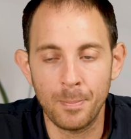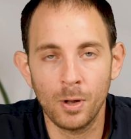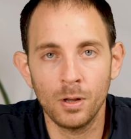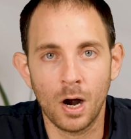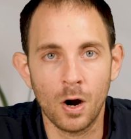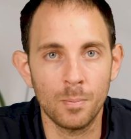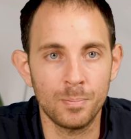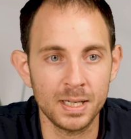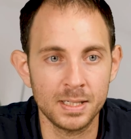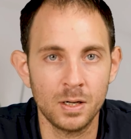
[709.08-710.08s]
People are
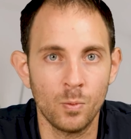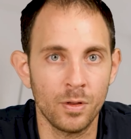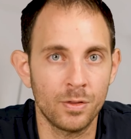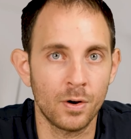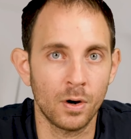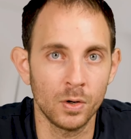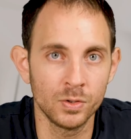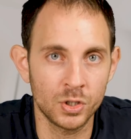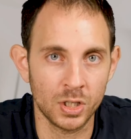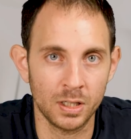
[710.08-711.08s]
busy with their
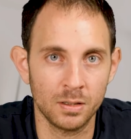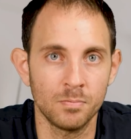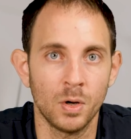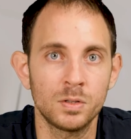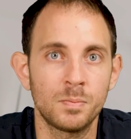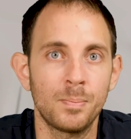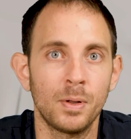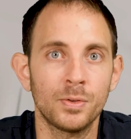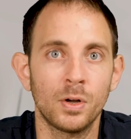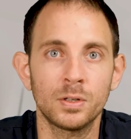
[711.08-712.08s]
own shit. Most
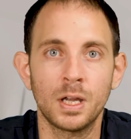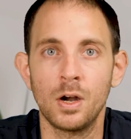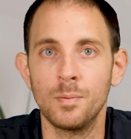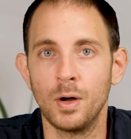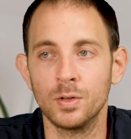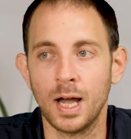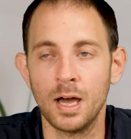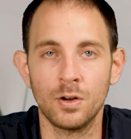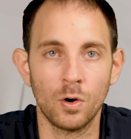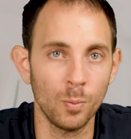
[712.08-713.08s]
people don't care about
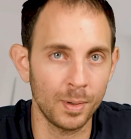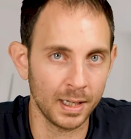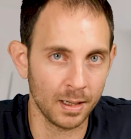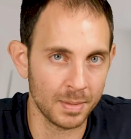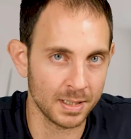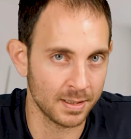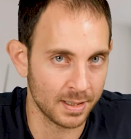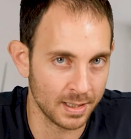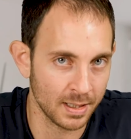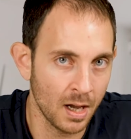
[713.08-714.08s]
either opening a
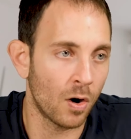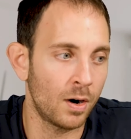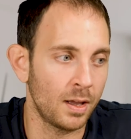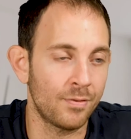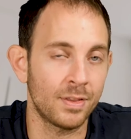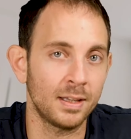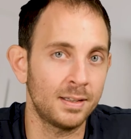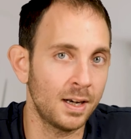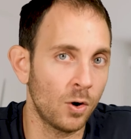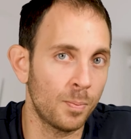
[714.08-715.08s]
businesses or if they
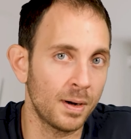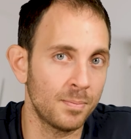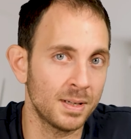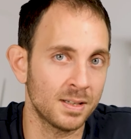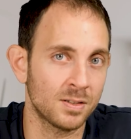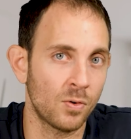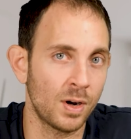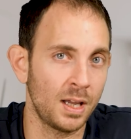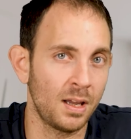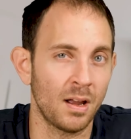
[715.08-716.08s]
did open a business
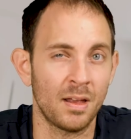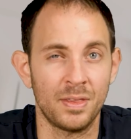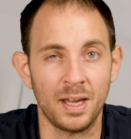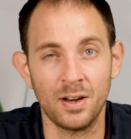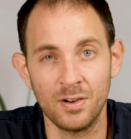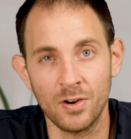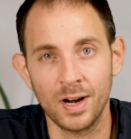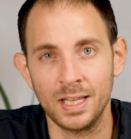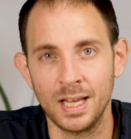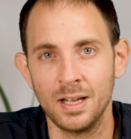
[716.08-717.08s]
already and they hear your
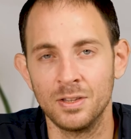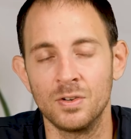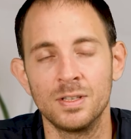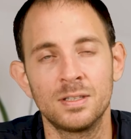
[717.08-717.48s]
idea, there